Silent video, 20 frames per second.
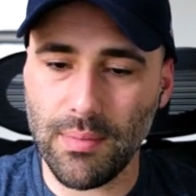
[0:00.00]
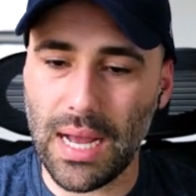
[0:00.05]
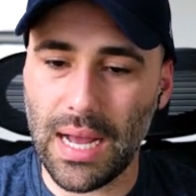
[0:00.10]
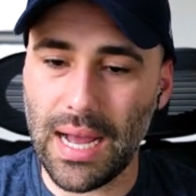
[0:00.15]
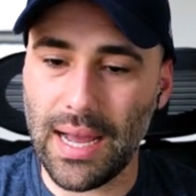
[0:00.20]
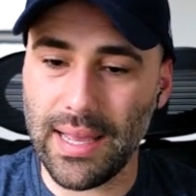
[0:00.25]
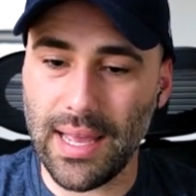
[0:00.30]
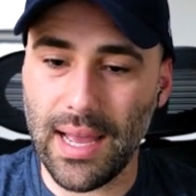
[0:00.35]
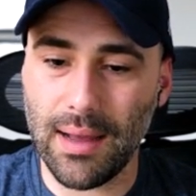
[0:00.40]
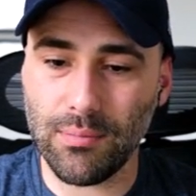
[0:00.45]

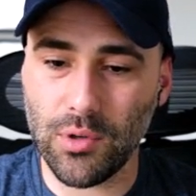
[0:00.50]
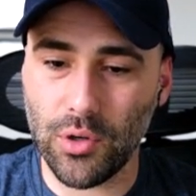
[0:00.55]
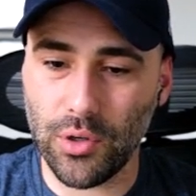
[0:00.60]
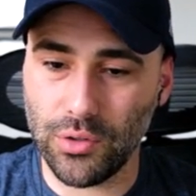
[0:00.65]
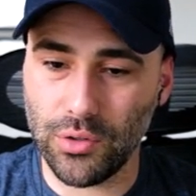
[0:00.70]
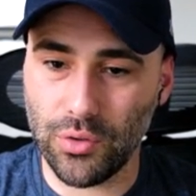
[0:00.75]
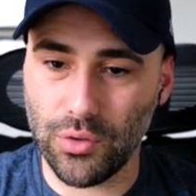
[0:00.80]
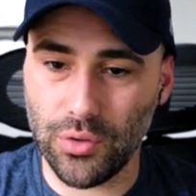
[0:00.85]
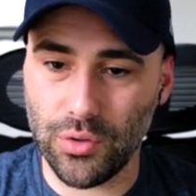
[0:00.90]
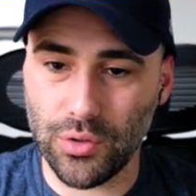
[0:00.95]
I am
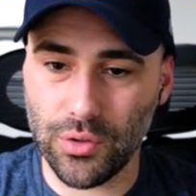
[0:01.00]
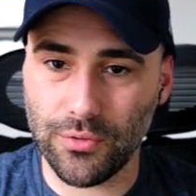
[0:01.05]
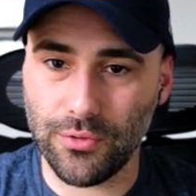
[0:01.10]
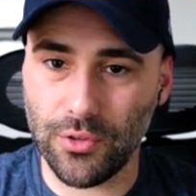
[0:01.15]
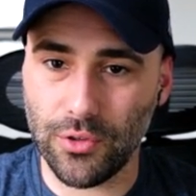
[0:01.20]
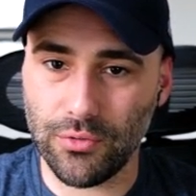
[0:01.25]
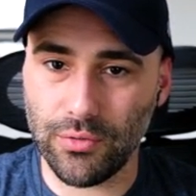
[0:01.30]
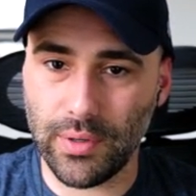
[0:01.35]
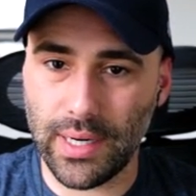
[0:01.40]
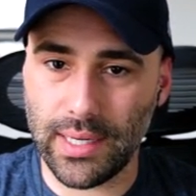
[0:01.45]
going to use
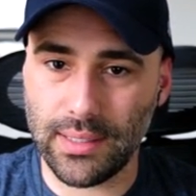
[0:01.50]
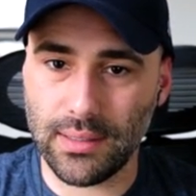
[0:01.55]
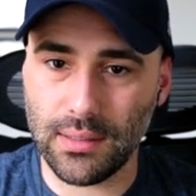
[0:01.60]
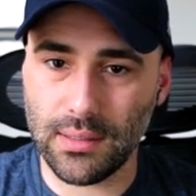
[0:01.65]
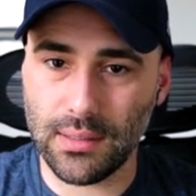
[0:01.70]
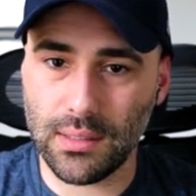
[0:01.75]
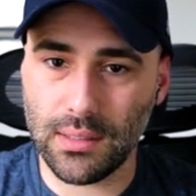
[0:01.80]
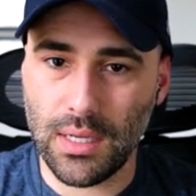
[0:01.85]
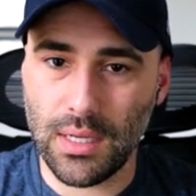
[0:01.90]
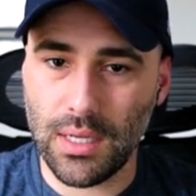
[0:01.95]
for
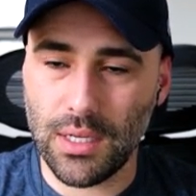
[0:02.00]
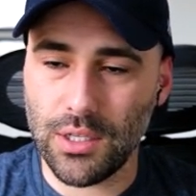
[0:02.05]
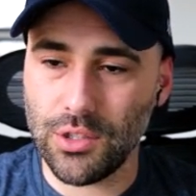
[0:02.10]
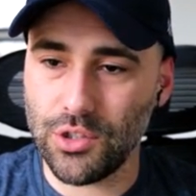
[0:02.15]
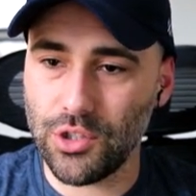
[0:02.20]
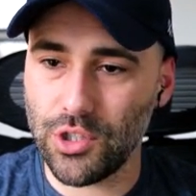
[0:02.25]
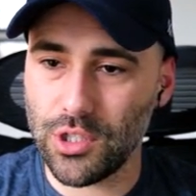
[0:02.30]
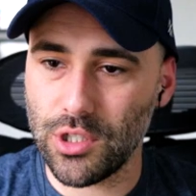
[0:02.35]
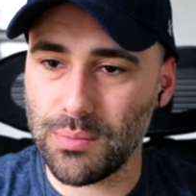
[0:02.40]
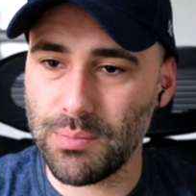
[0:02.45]
rent.
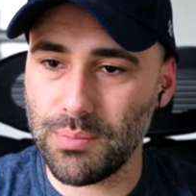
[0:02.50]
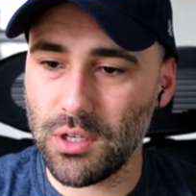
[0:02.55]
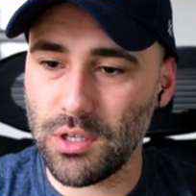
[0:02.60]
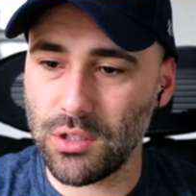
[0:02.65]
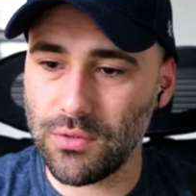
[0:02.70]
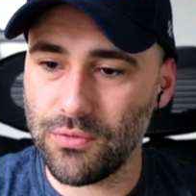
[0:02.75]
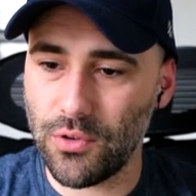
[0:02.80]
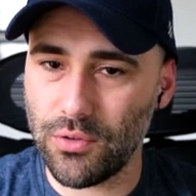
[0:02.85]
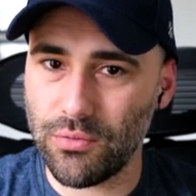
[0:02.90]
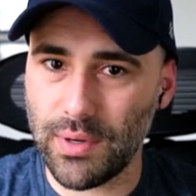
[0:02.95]
Just
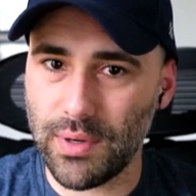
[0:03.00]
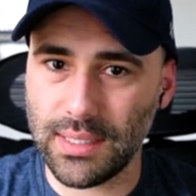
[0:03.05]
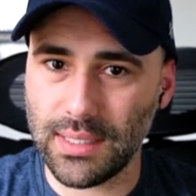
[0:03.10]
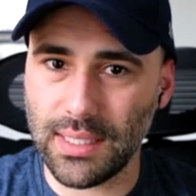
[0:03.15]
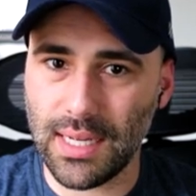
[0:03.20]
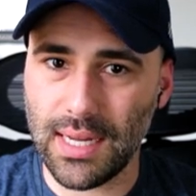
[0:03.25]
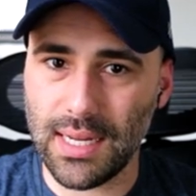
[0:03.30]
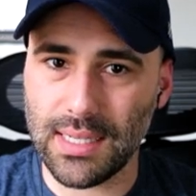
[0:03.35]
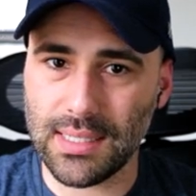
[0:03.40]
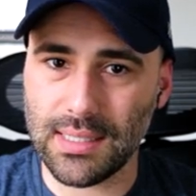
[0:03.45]
because for rent
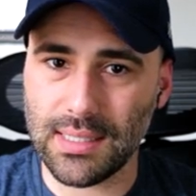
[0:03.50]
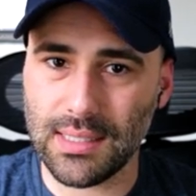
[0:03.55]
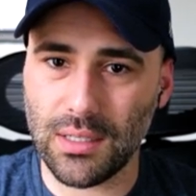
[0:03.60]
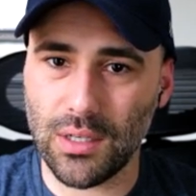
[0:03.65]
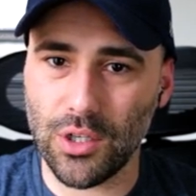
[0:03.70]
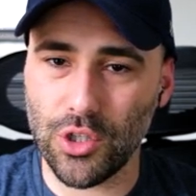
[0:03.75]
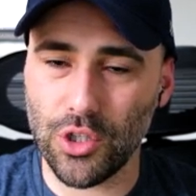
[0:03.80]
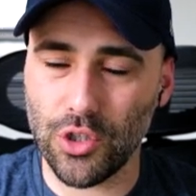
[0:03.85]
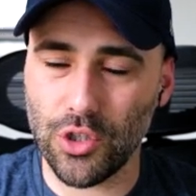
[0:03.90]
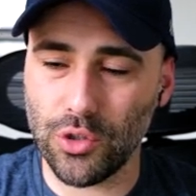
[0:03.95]
has
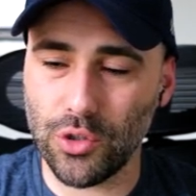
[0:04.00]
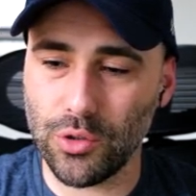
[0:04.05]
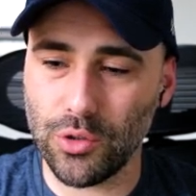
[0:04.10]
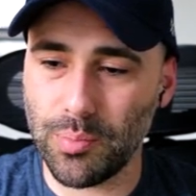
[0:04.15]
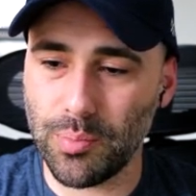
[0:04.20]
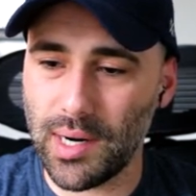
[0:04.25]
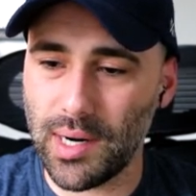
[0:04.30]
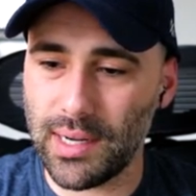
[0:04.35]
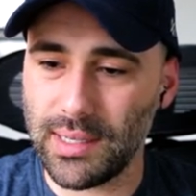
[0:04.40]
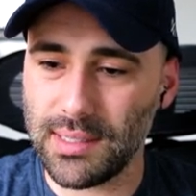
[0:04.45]
good
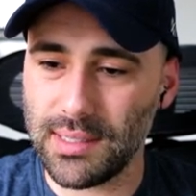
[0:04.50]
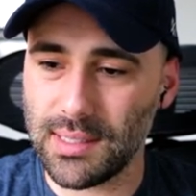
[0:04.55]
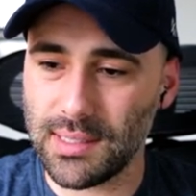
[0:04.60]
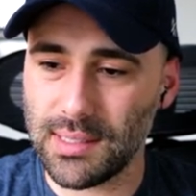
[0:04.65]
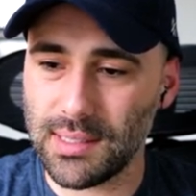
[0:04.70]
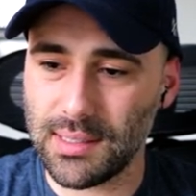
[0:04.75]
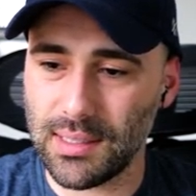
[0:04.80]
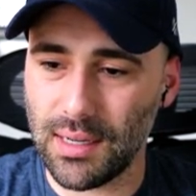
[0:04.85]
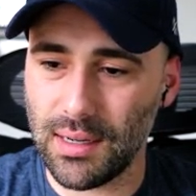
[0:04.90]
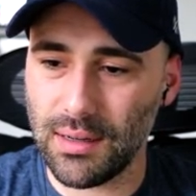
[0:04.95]
price
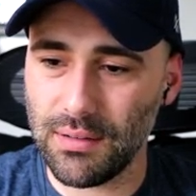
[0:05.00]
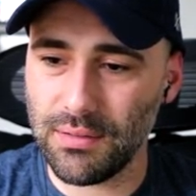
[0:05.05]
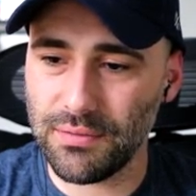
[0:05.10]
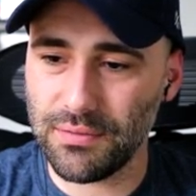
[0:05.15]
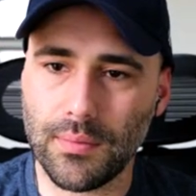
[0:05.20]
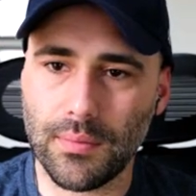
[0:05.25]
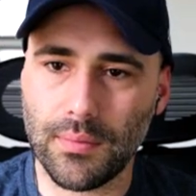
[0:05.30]
stuff.